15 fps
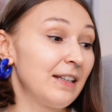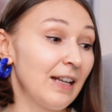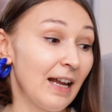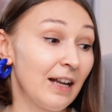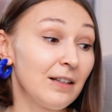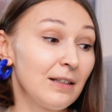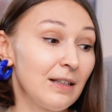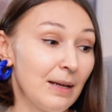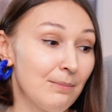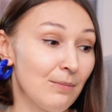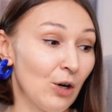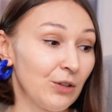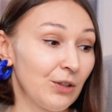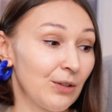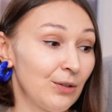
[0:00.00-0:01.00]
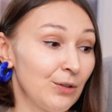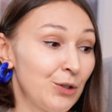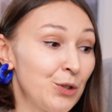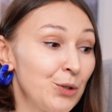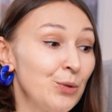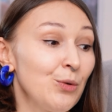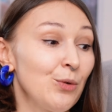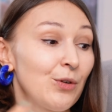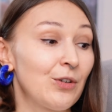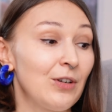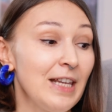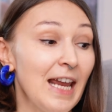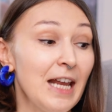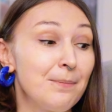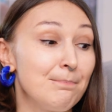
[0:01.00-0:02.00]
an LLM model to
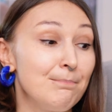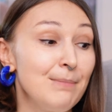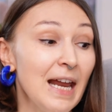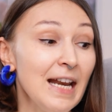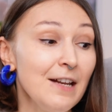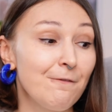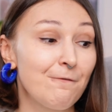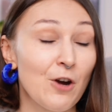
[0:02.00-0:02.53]
create many